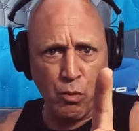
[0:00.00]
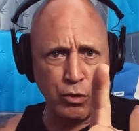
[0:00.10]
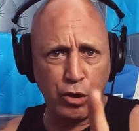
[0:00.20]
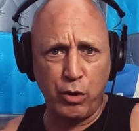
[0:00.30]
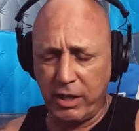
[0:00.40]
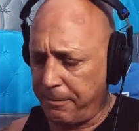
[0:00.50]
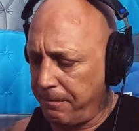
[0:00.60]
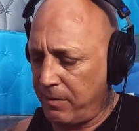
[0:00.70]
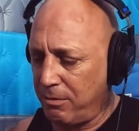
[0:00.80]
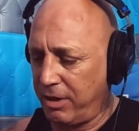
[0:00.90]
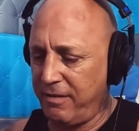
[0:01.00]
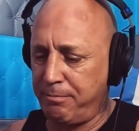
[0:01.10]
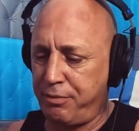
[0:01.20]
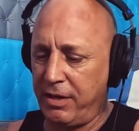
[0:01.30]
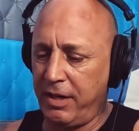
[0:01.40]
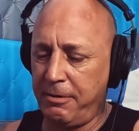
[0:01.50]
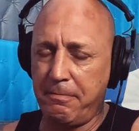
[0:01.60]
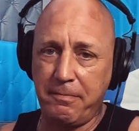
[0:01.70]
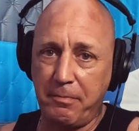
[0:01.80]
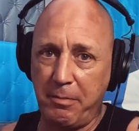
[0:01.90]
Real quick, I want to give
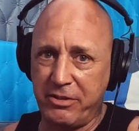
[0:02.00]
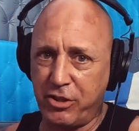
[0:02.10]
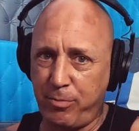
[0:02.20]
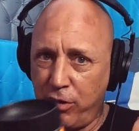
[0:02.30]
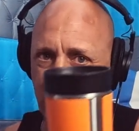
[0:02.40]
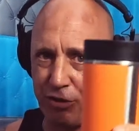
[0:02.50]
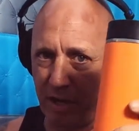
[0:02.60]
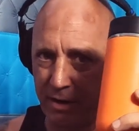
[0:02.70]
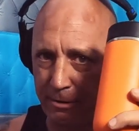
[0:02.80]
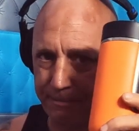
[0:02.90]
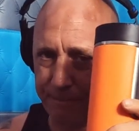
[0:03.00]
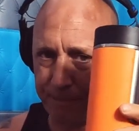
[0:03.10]
Brendan, my business partner, a shout out.